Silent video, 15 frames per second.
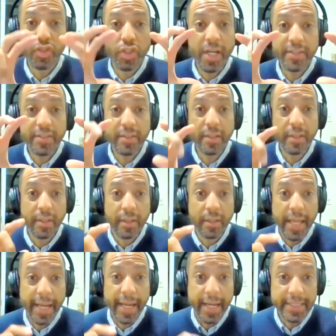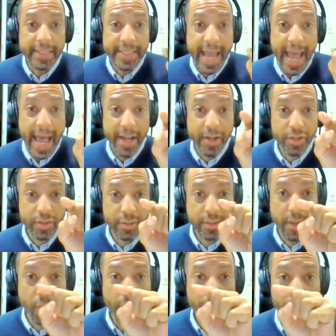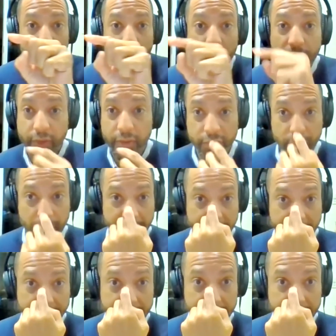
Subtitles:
just like a dash that went across the screen.